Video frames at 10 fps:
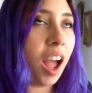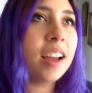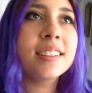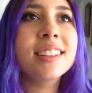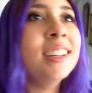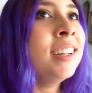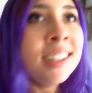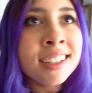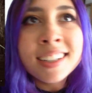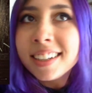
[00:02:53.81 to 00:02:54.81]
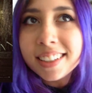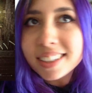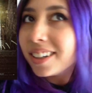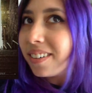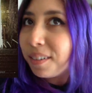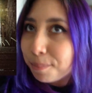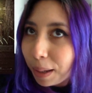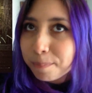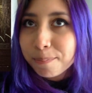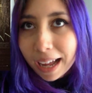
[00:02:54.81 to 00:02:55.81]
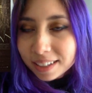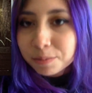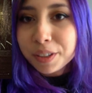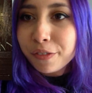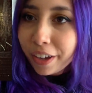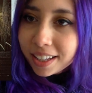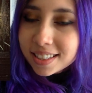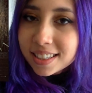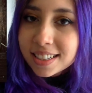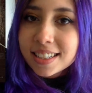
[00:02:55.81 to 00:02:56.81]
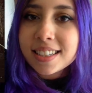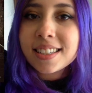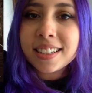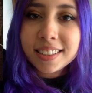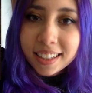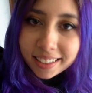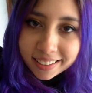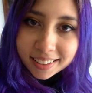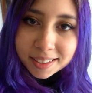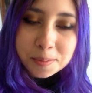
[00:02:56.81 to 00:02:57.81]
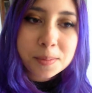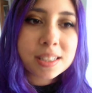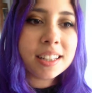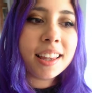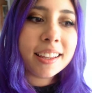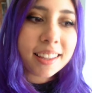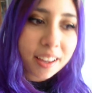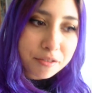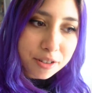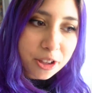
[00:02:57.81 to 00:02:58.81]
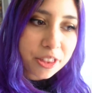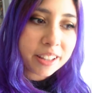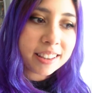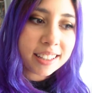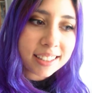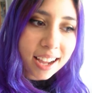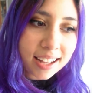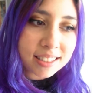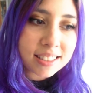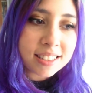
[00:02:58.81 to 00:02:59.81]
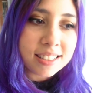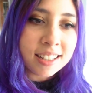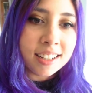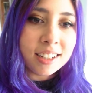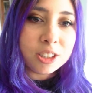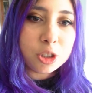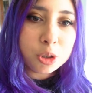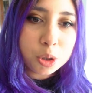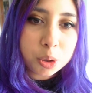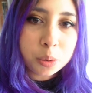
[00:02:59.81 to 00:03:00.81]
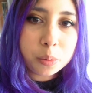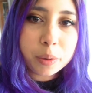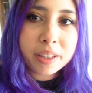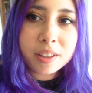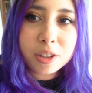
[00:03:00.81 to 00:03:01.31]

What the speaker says: You know, I'm bad with faces and names and like everything that has to do with